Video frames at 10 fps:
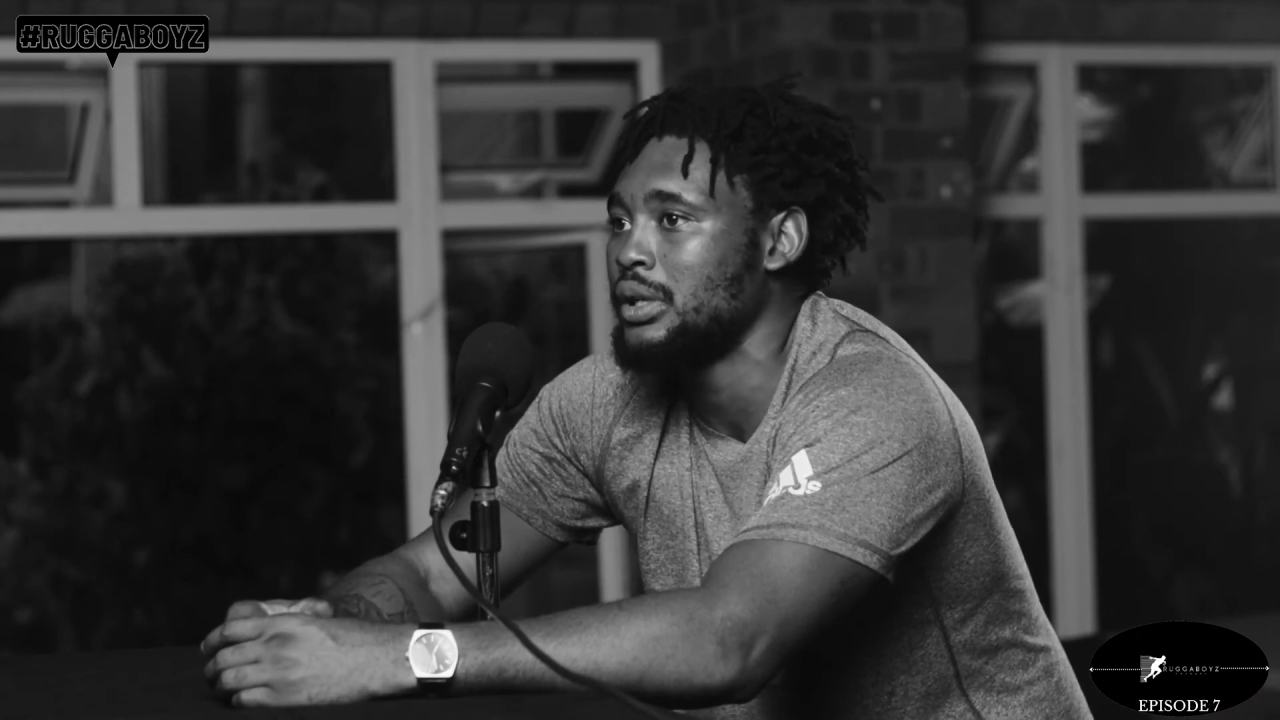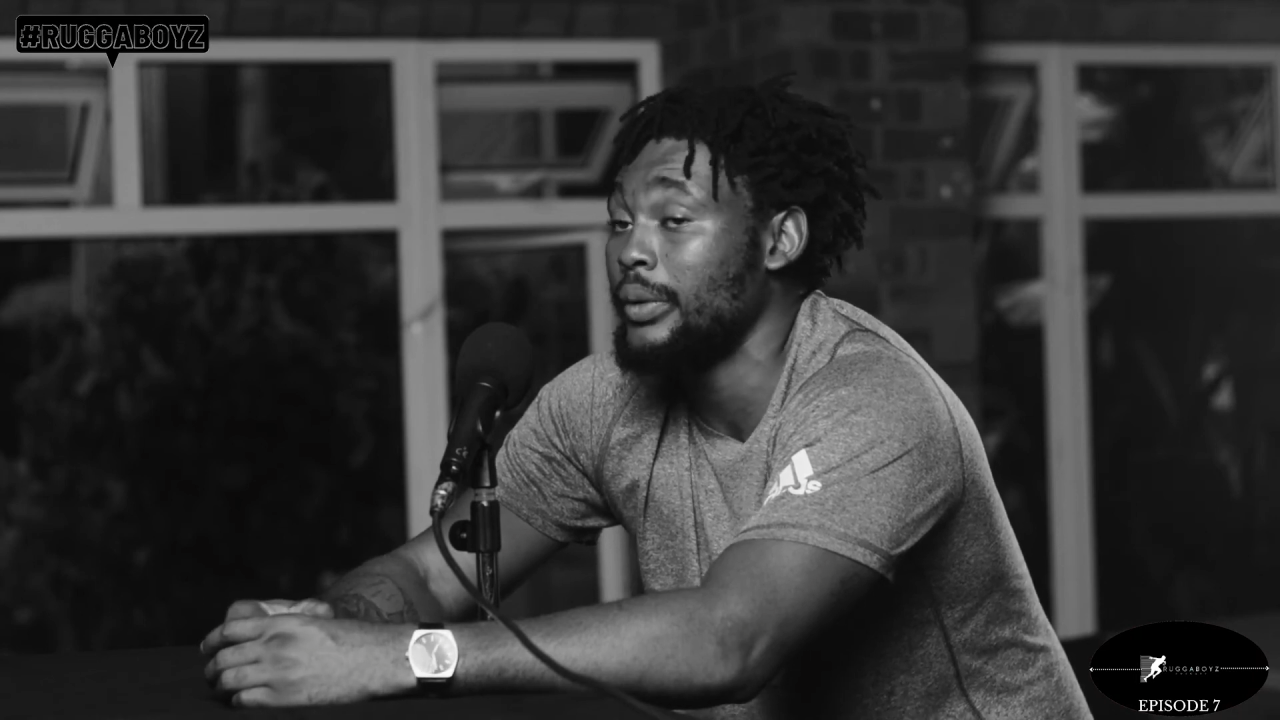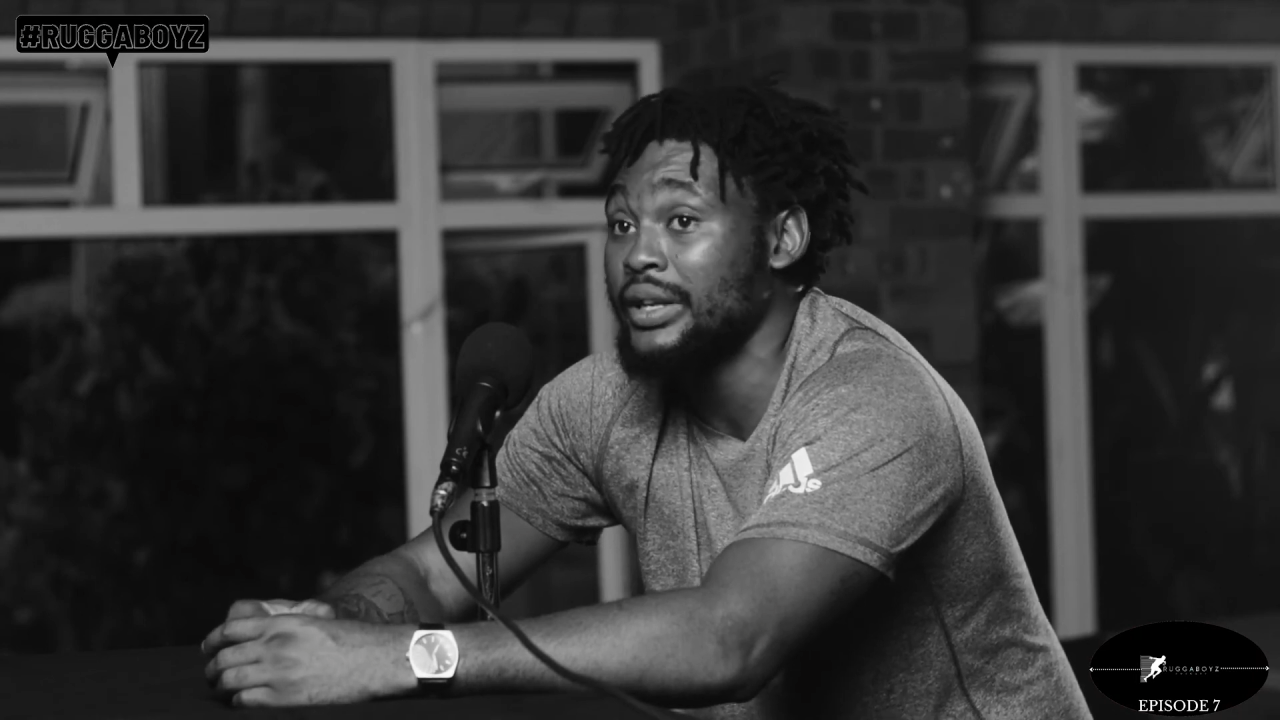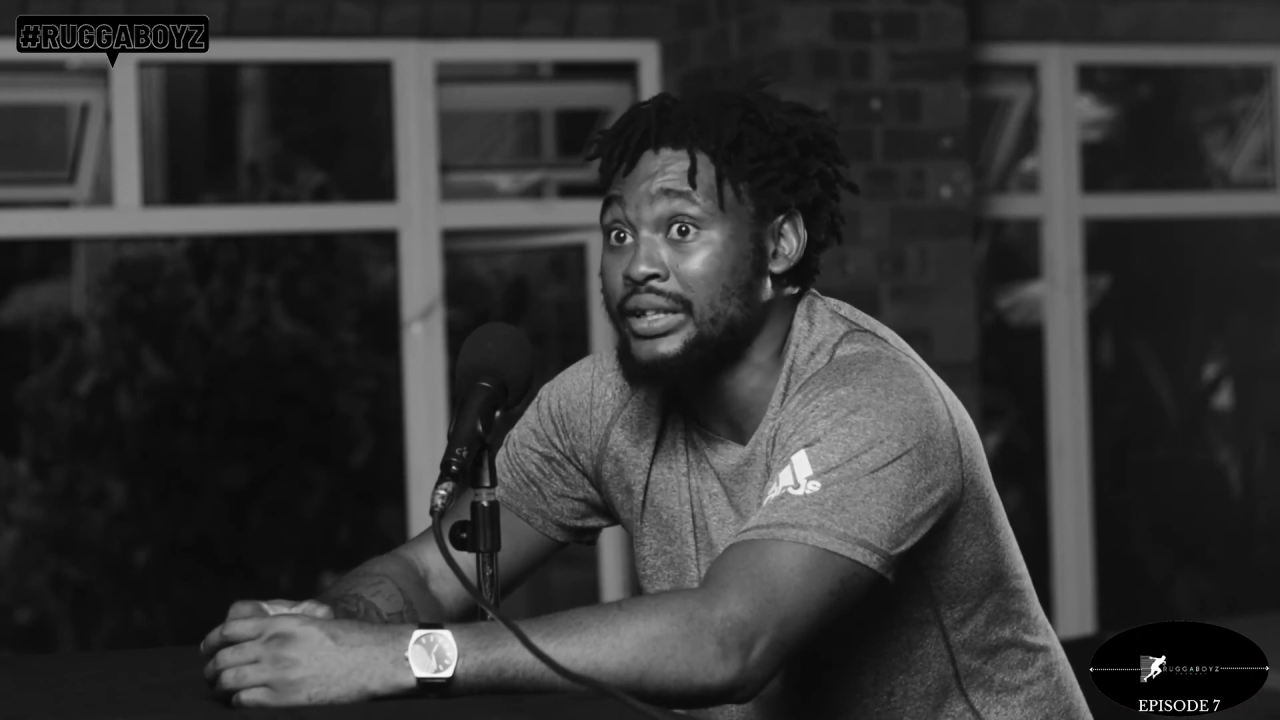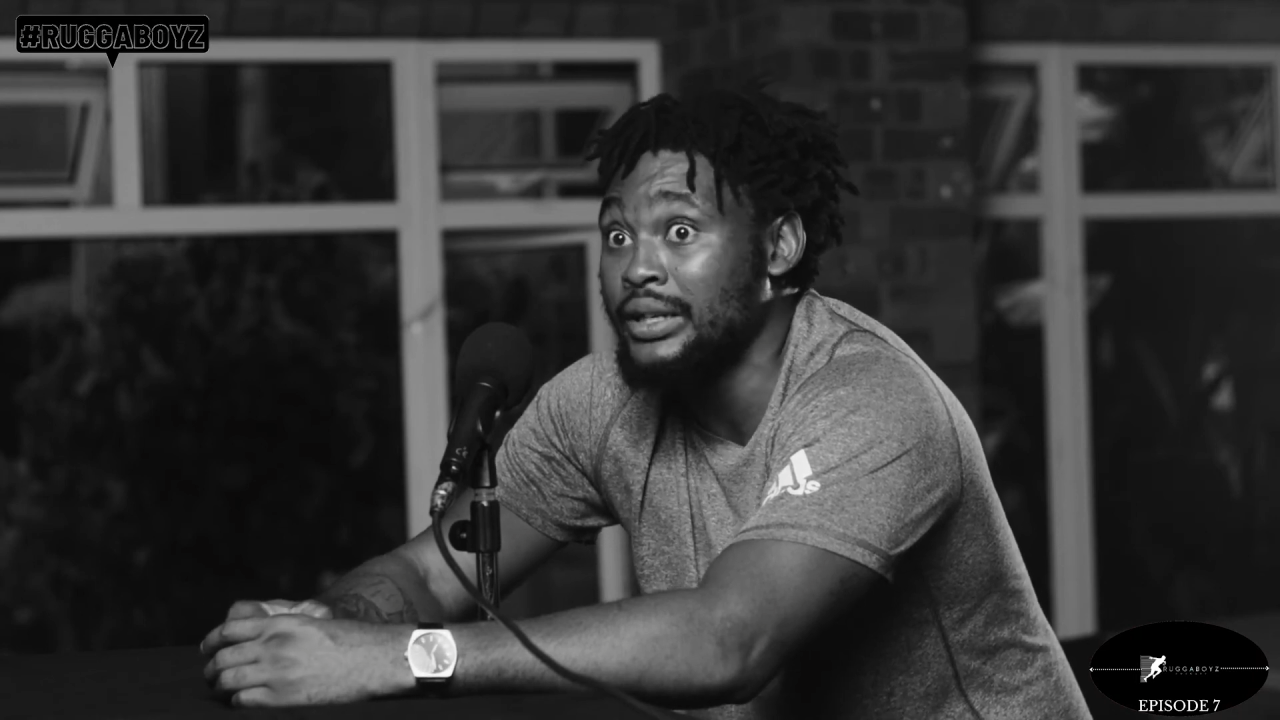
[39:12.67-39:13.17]

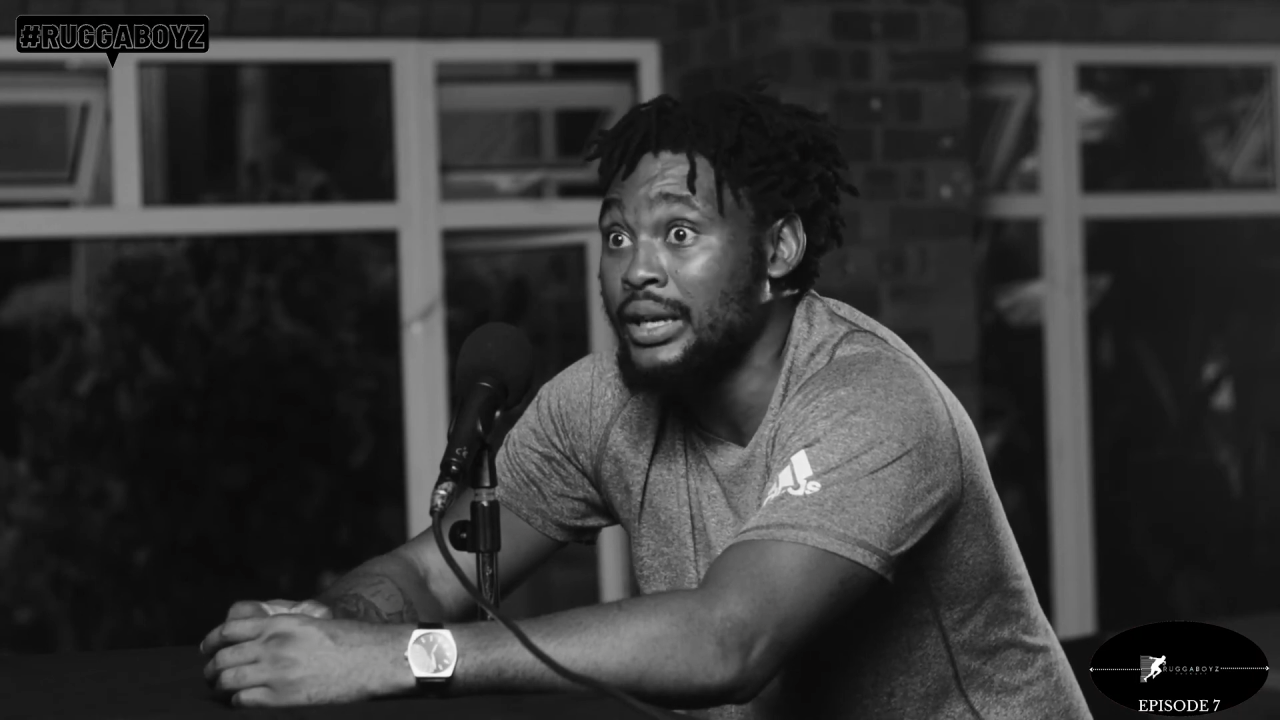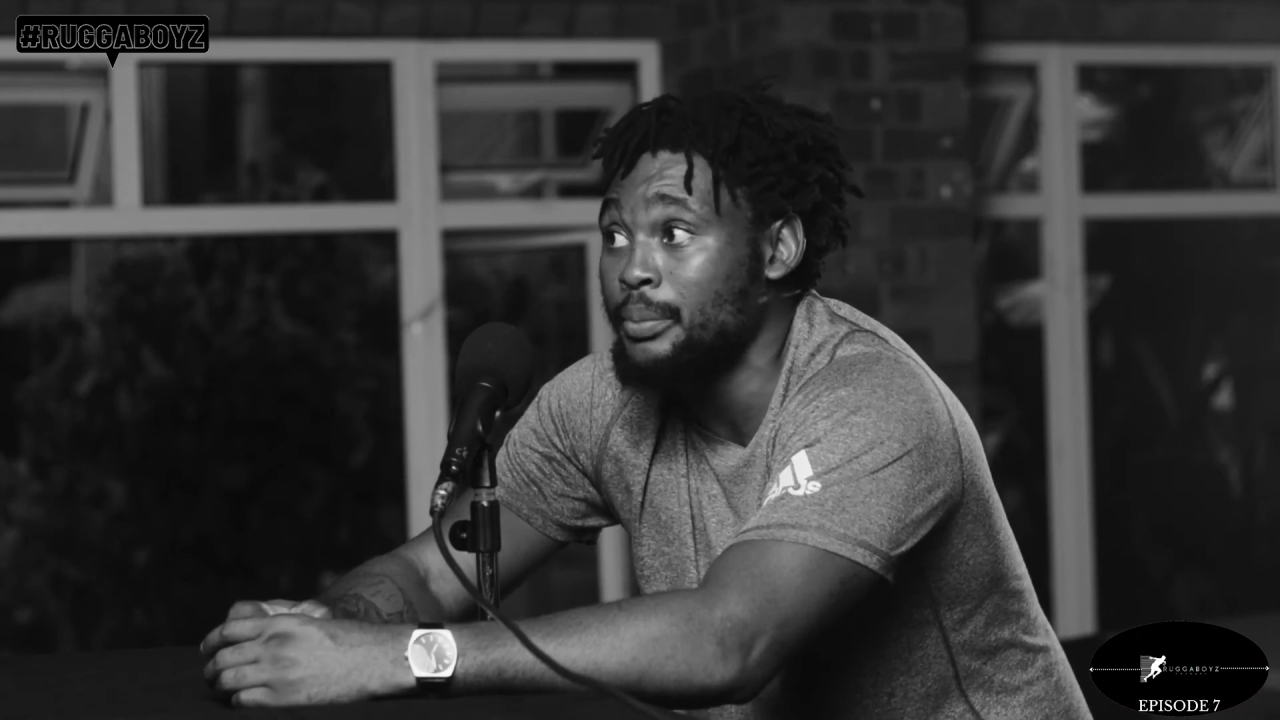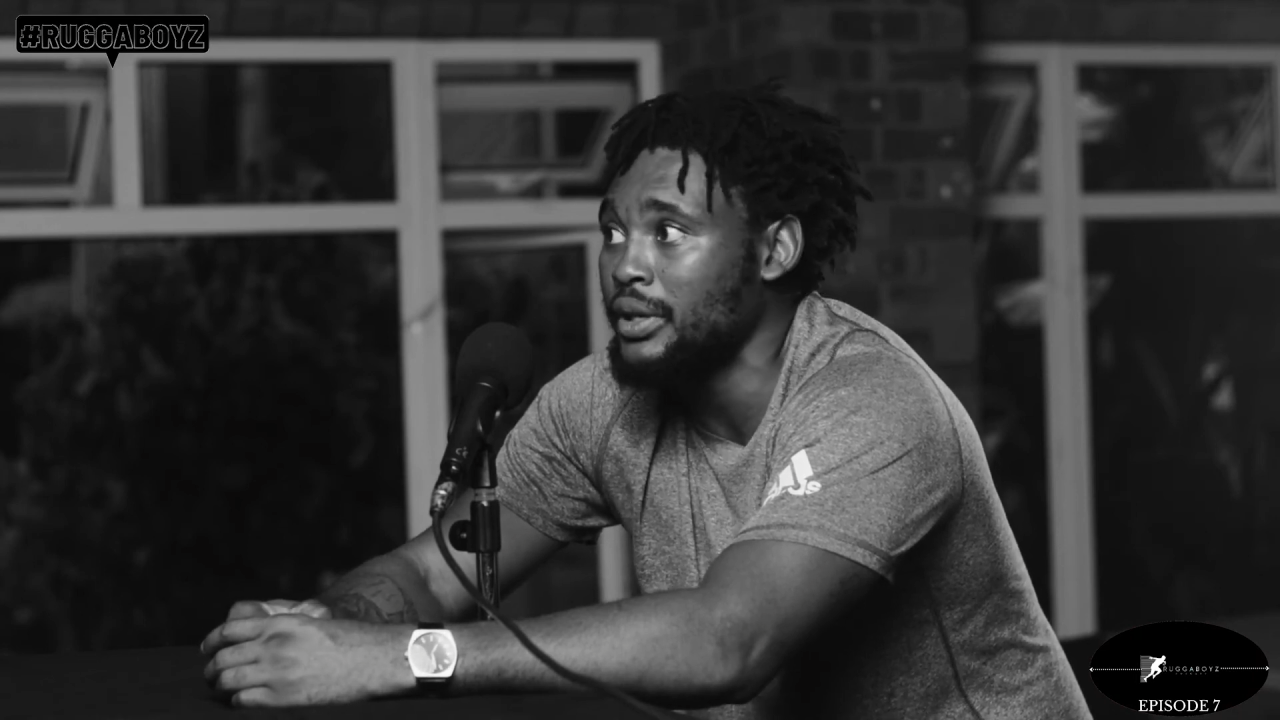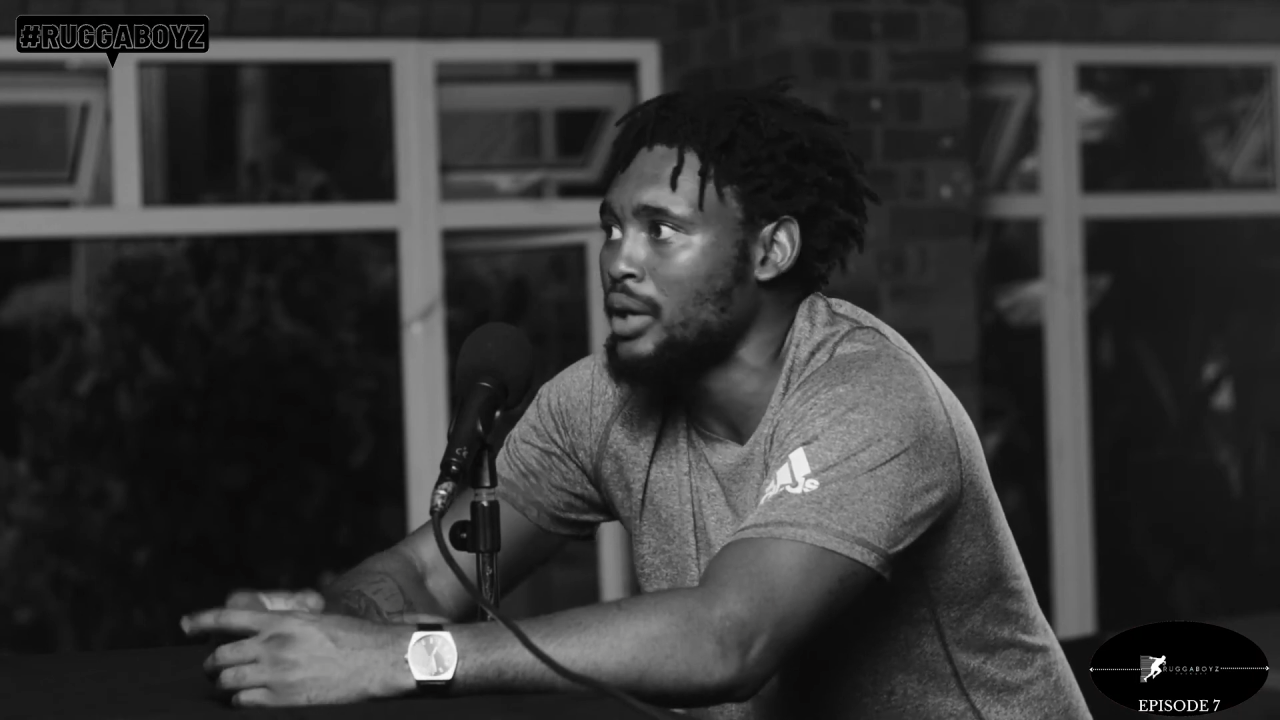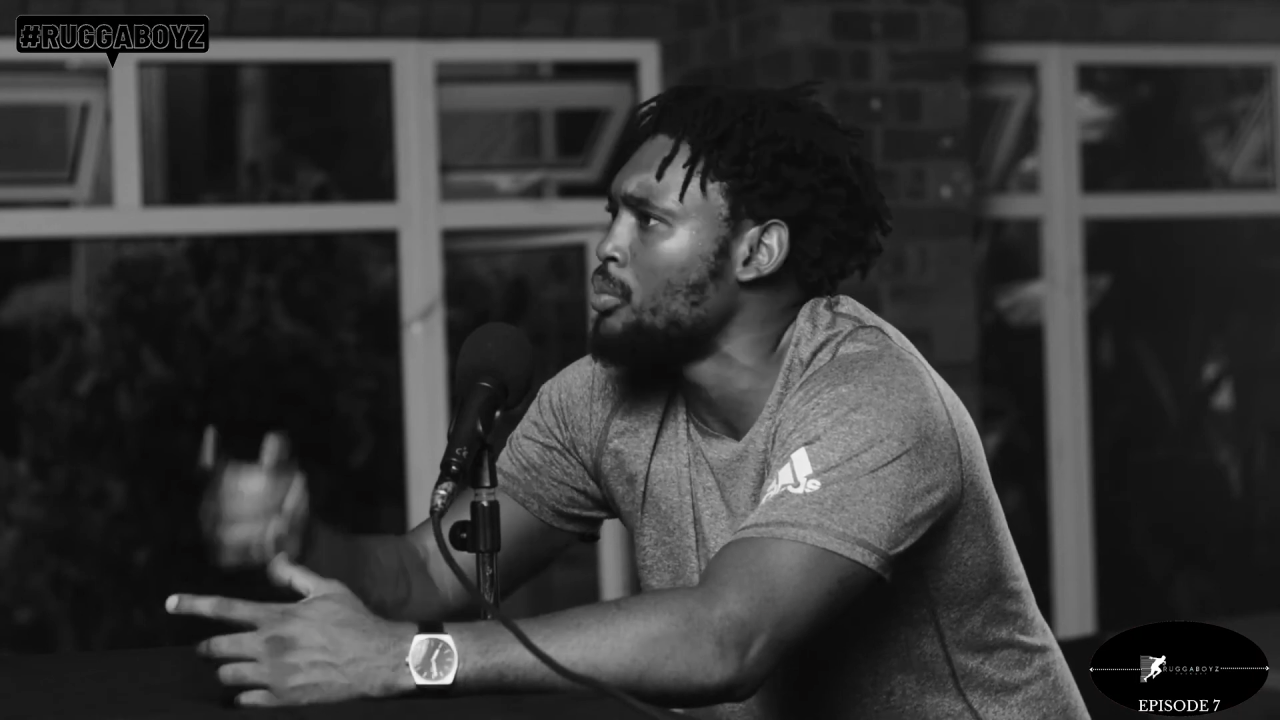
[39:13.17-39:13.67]
Why should I
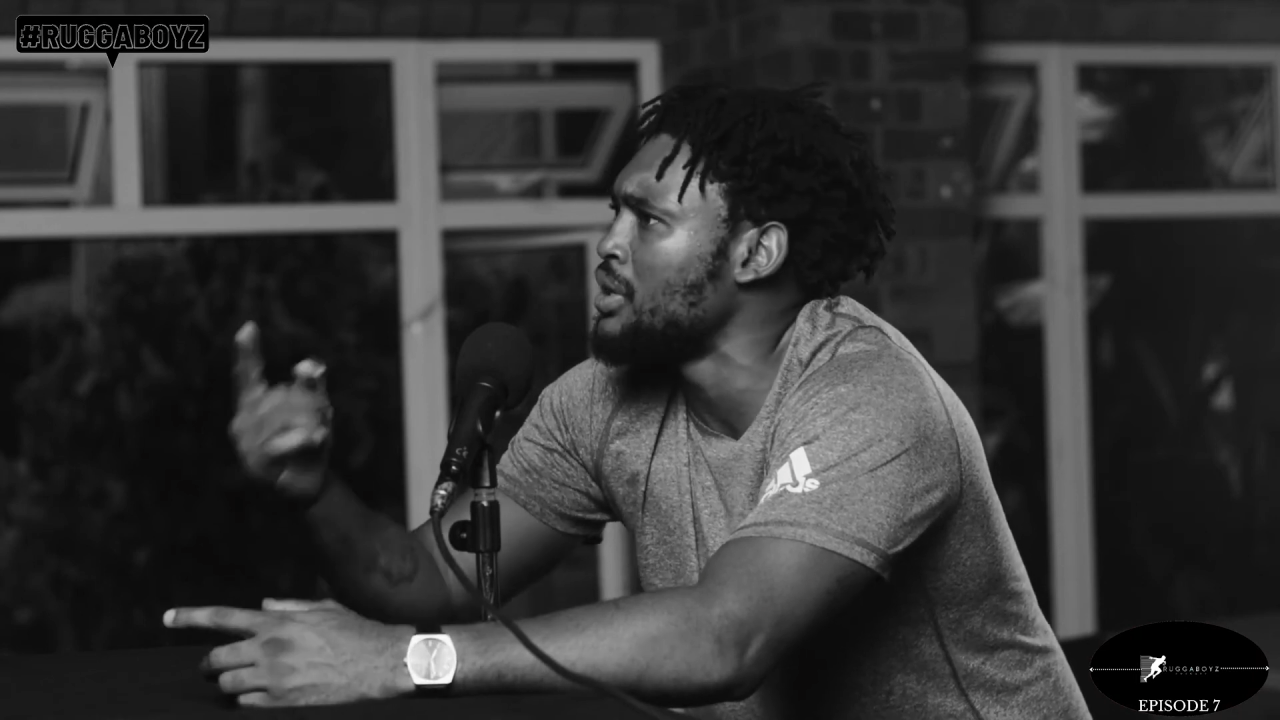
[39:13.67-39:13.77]
pray?